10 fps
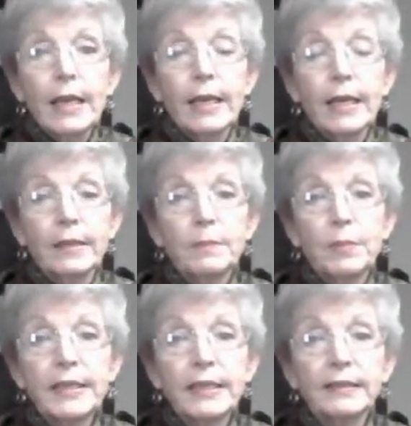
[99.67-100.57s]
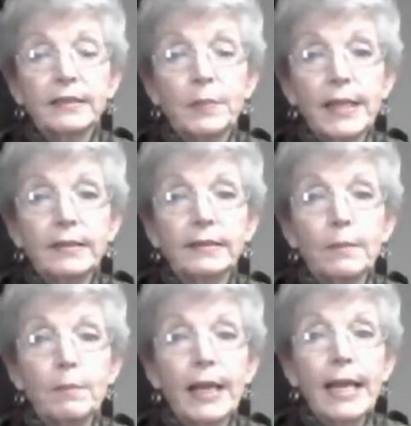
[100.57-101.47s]
It participates
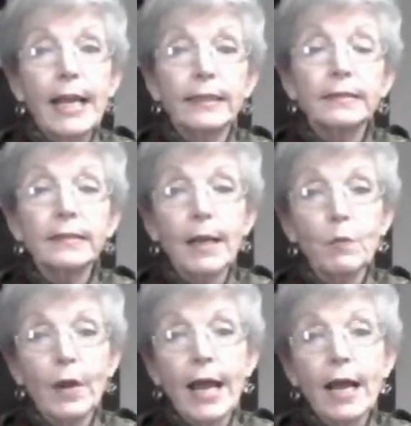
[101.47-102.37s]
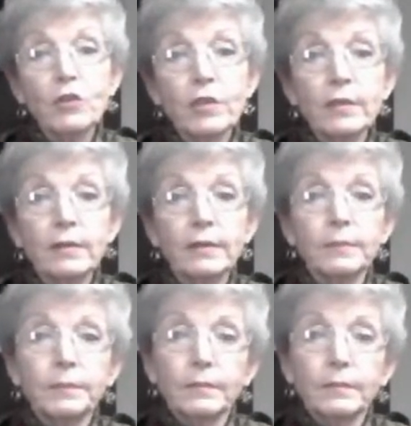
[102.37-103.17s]
in many enzyme reactions,